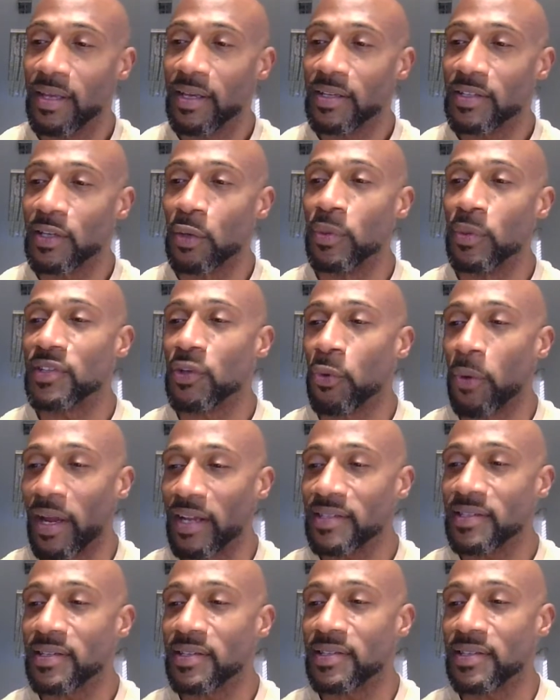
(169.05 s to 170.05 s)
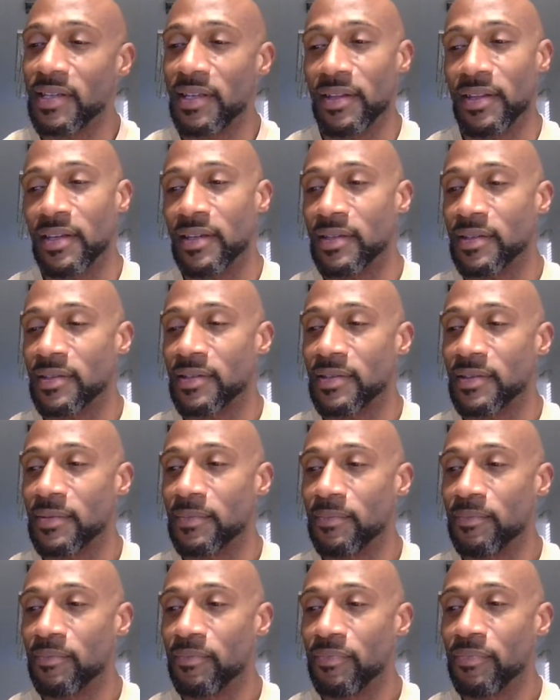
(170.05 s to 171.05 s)
So it's great to see this.
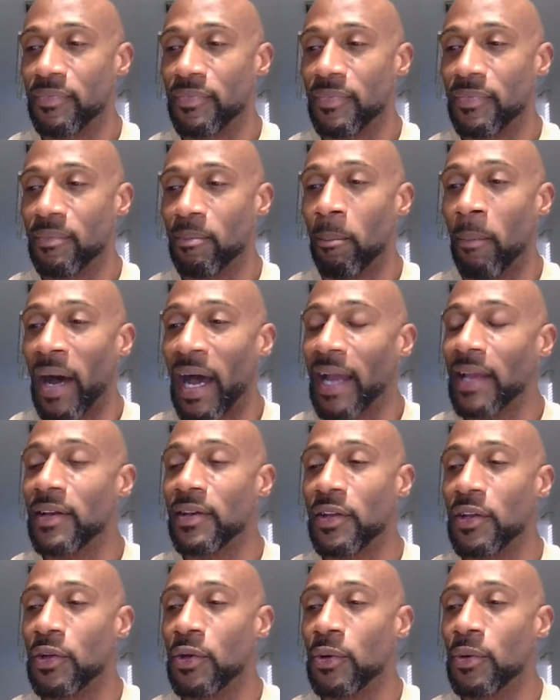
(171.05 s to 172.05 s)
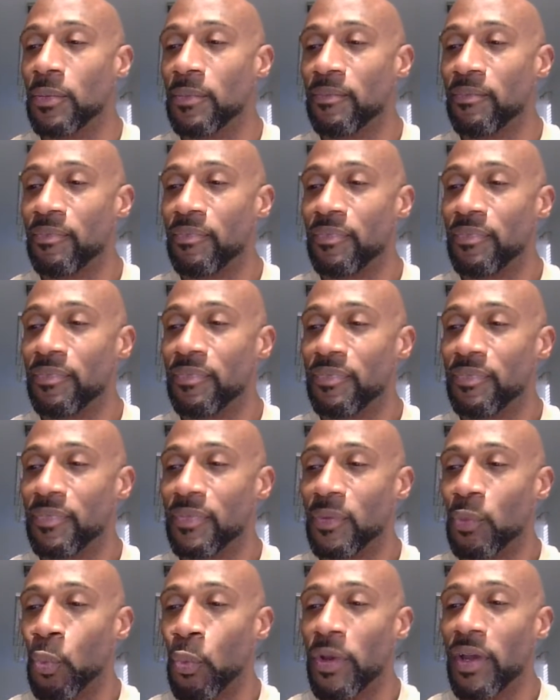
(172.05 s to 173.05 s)
Mind you,
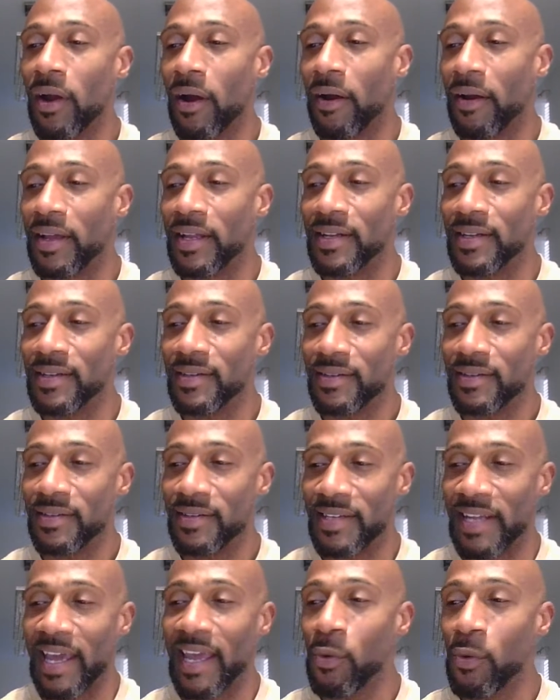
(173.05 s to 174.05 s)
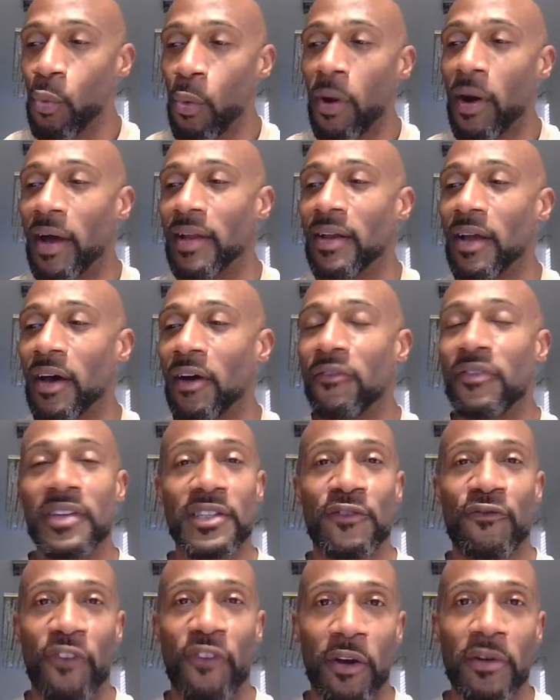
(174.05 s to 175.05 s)
we are in day one of
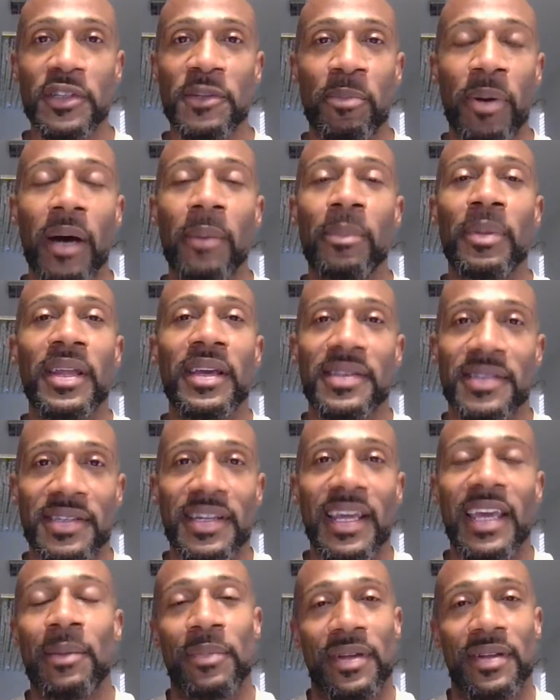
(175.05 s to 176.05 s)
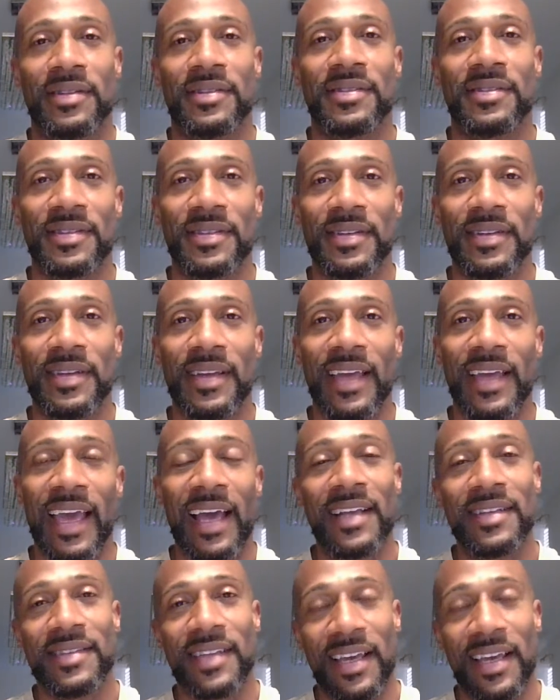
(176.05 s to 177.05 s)
his first public statements
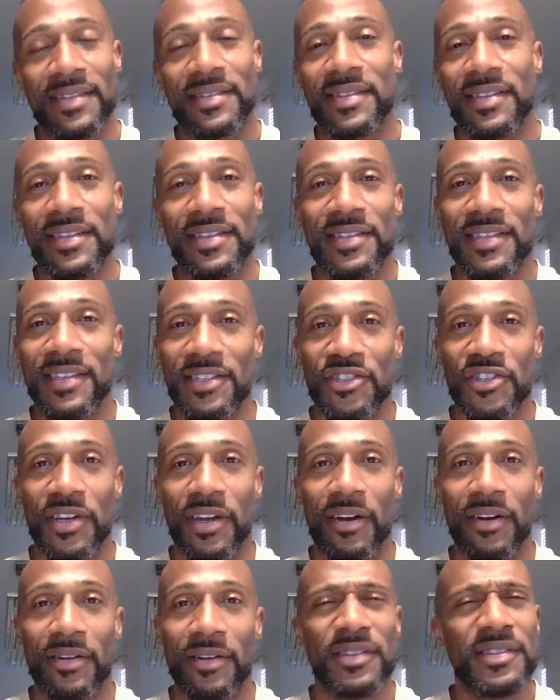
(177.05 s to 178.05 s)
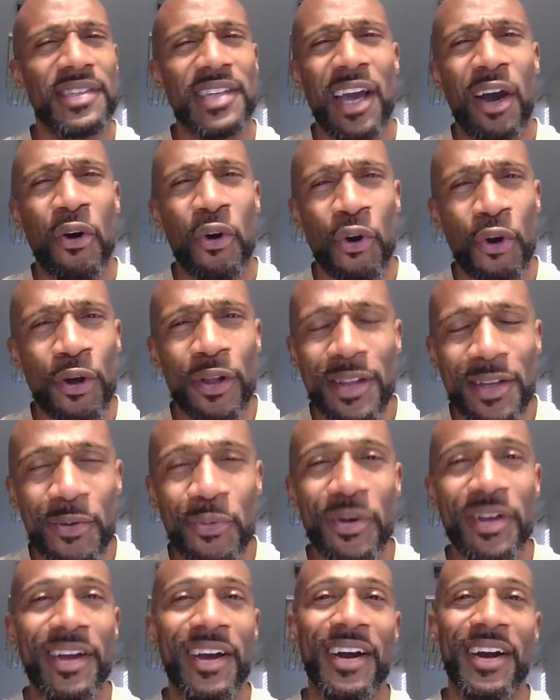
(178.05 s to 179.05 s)
as SEC chair. You see how early
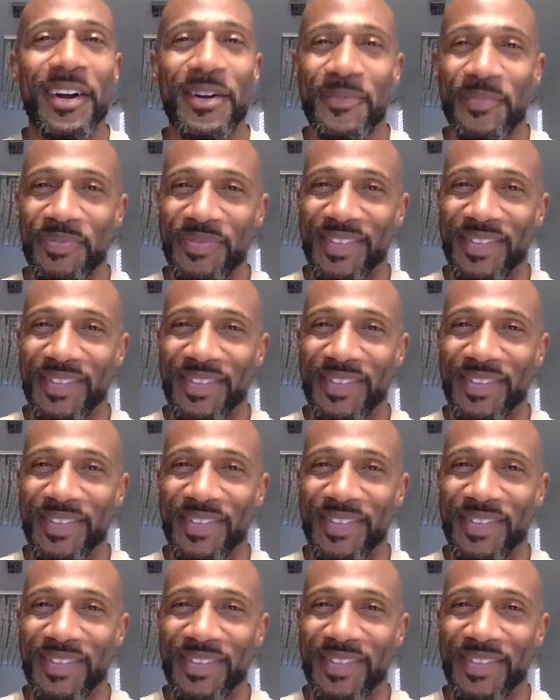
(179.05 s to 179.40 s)
we are?